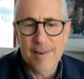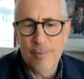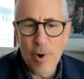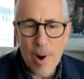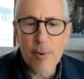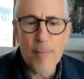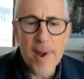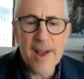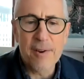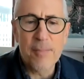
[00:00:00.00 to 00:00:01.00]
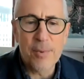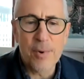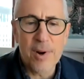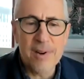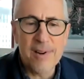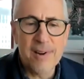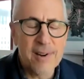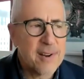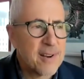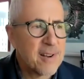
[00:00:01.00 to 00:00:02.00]
reprimanded me when I needed
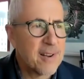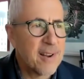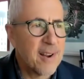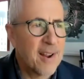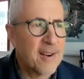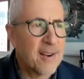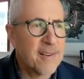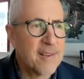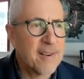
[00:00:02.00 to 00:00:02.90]
it, and